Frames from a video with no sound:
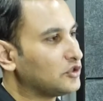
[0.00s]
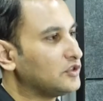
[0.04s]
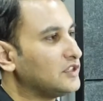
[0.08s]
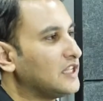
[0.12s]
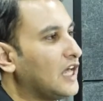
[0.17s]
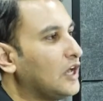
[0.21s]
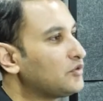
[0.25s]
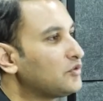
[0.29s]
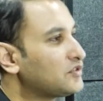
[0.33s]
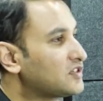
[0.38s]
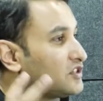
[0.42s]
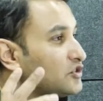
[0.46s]
So
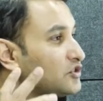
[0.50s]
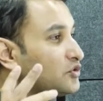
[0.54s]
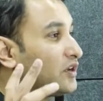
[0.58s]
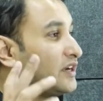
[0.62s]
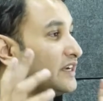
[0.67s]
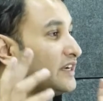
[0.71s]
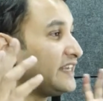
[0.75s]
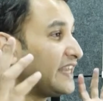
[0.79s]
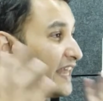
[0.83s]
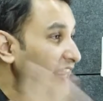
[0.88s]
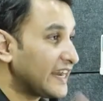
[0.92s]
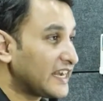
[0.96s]
now since
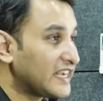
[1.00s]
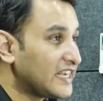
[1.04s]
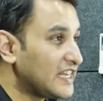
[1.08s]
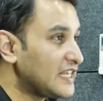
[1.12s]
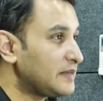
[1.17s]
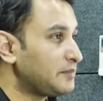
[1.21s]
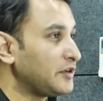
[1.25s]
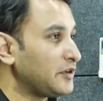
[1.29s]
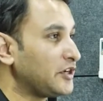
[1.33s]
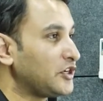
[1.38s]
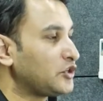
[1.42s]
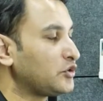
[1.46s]
you're neck
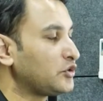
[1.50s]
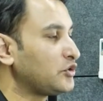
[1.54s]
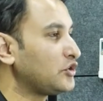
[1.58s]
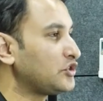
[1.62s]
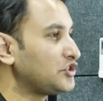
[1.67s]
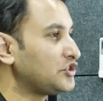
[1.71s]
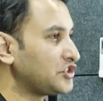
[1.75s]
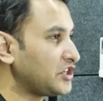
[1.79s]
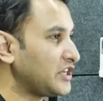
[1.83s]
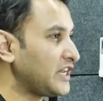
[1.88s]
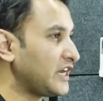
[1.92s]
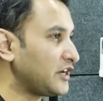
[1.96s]
deep into
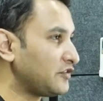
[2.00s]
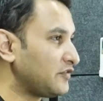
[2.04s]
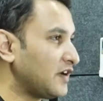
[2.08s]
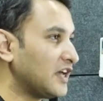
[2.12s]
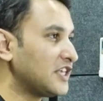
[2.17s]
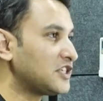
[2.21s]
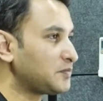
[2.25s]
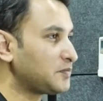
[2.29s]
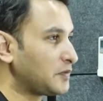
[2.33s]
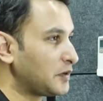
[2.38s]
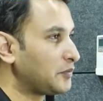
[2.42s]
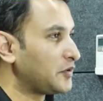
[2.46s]
your J
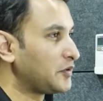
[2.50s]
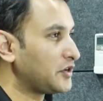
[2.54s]
Advanced